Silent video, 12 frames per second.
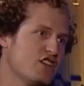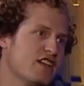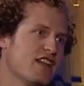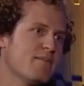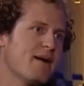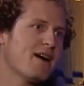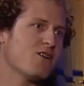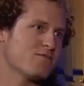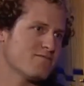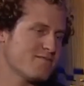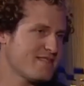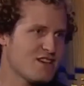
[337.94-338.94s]
about
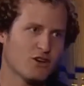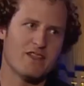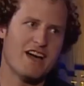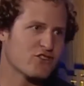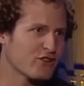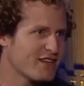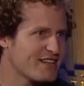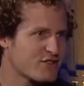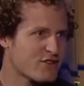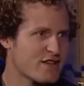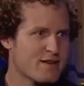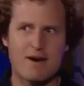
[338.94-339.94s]
eagle natural
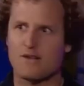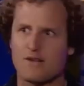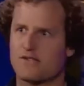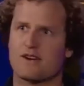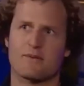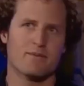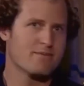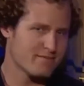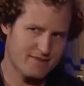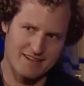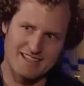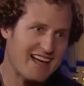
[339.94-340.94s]
history, about their
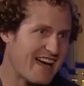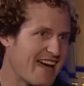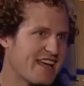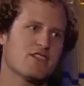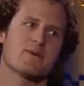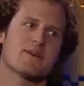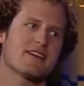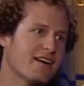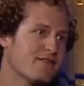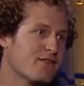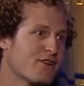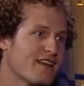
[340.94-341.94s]
decline, their
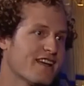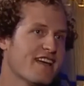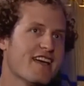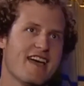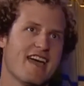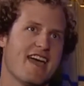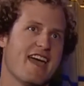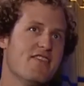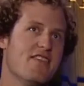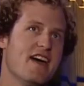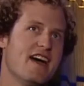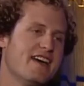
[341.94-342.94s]
recovery,
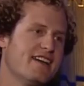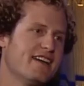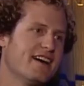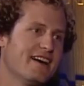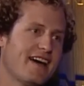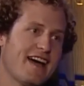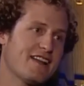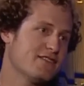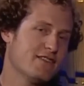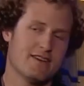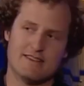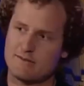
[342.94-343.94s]
and then
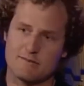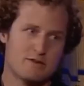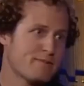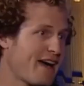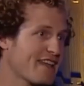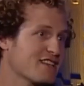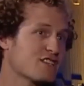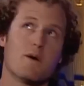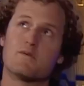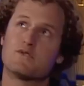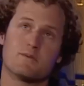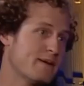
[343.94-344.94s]
had some spotting
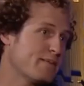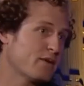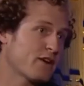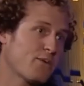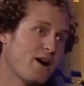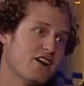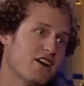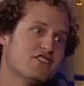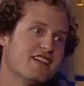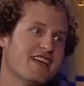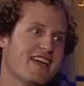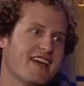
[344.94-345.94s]
scopes so people could watch it.
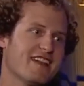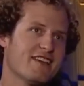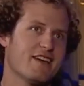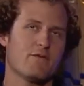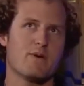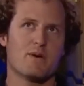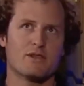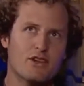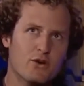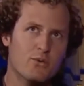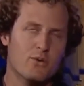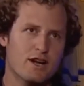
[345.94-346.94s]
And we were a
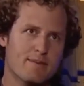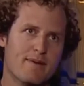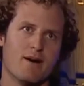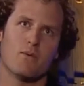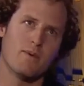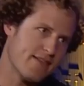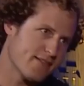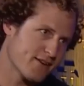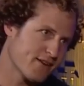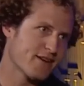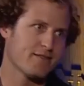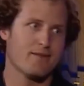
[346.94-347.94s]
little worried about
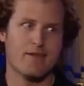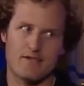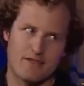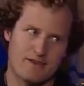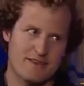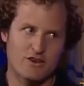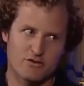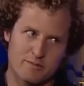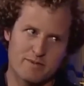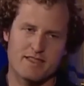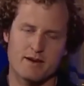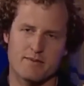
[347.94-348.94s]
weather and whether the eagles would
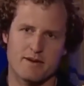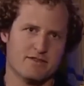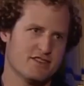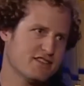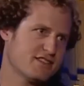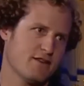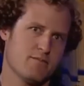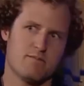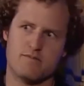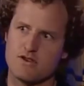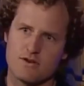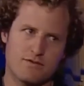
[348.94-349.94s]
be there, but it was just a
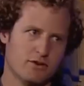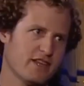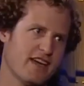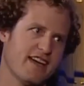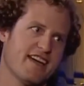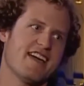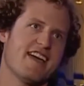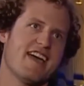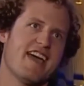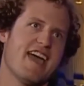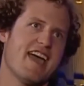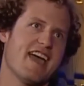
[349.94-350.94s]
beautiful day.
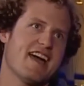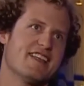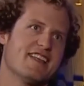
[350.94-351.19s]
And